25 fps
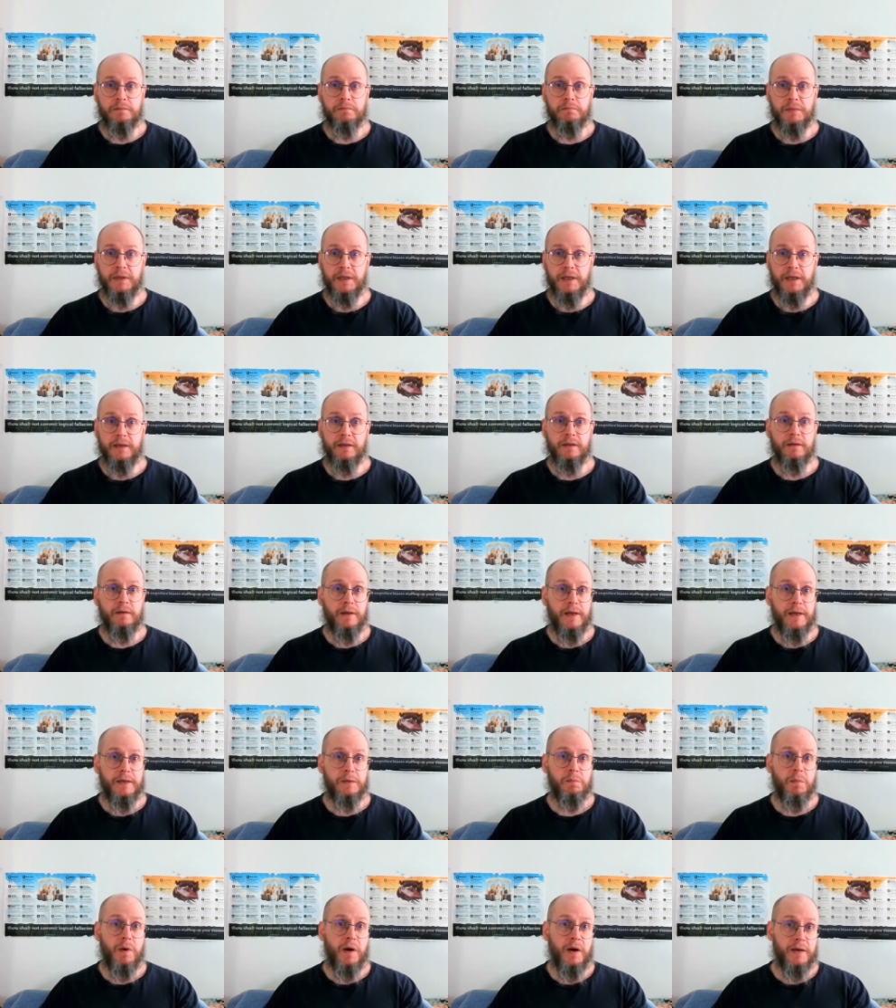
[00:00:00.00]
being
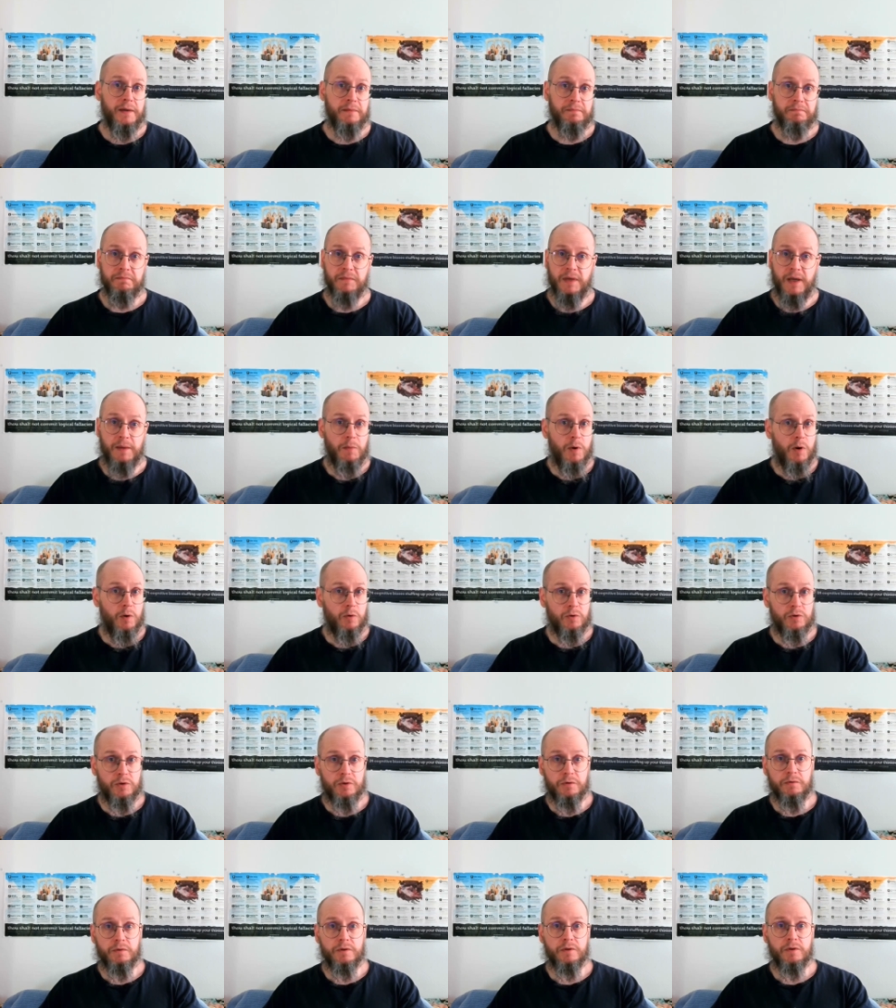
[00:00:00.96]
led by
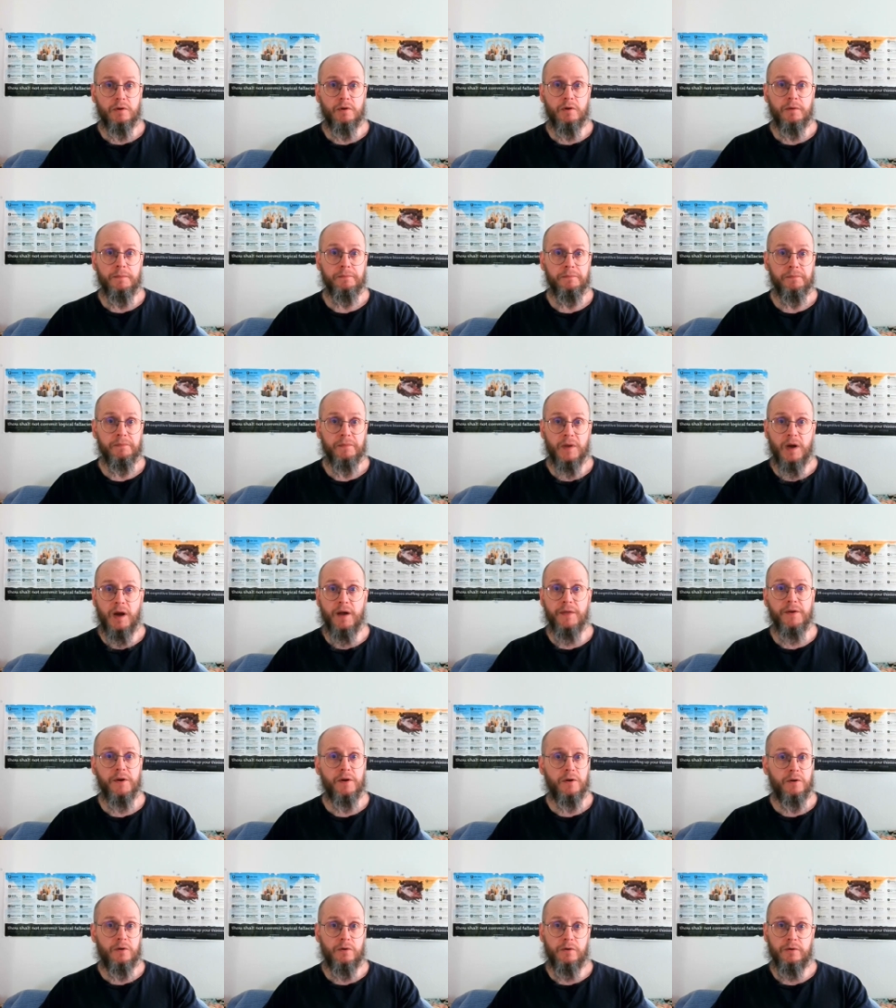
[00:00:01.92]
emotions or other
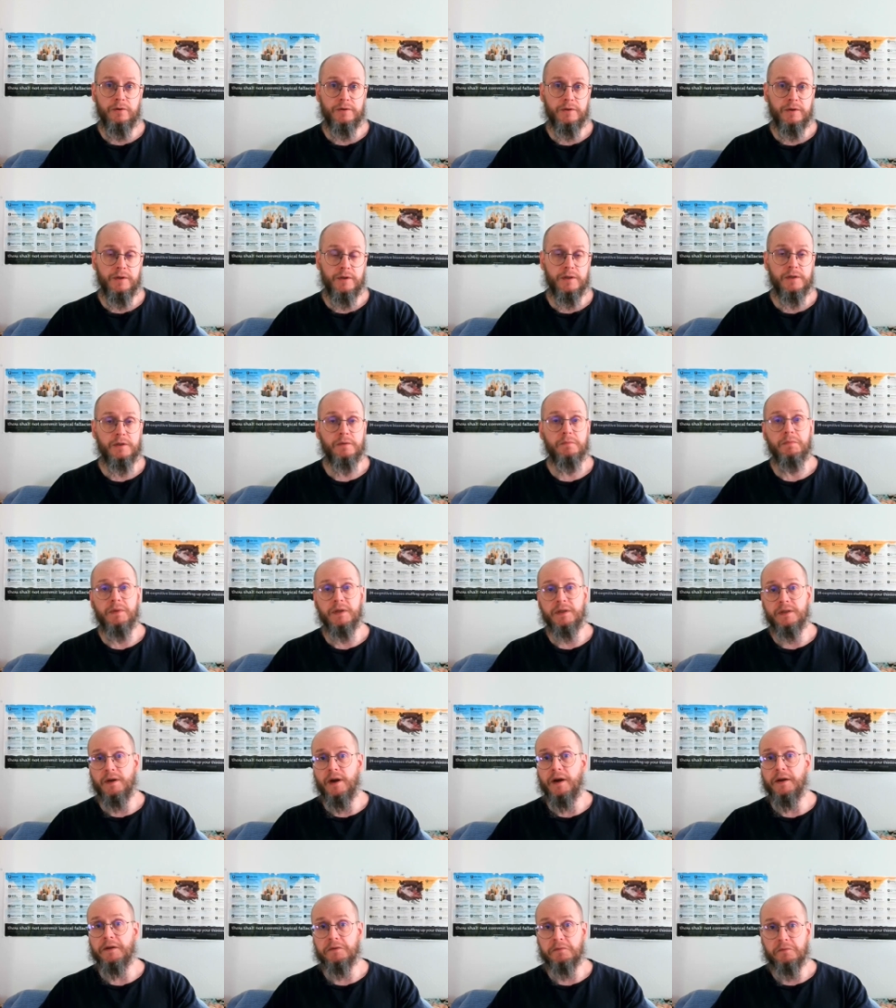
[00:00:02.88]
causes
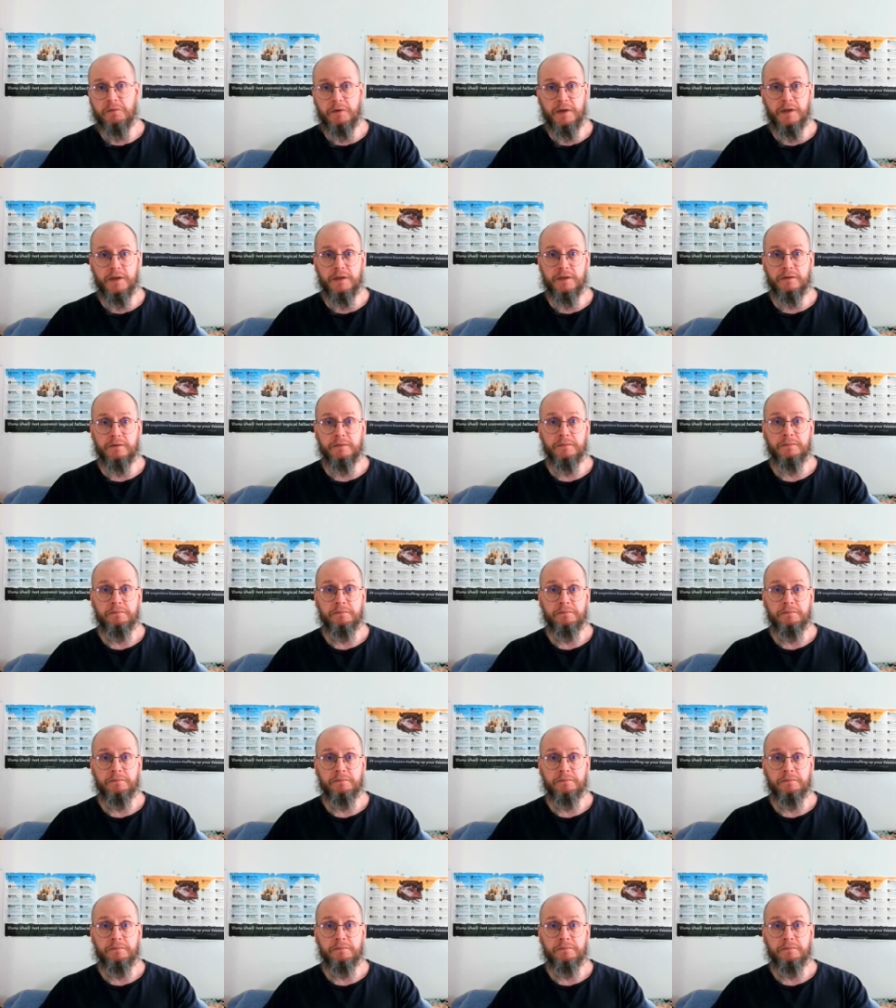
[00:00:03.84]
besides reason,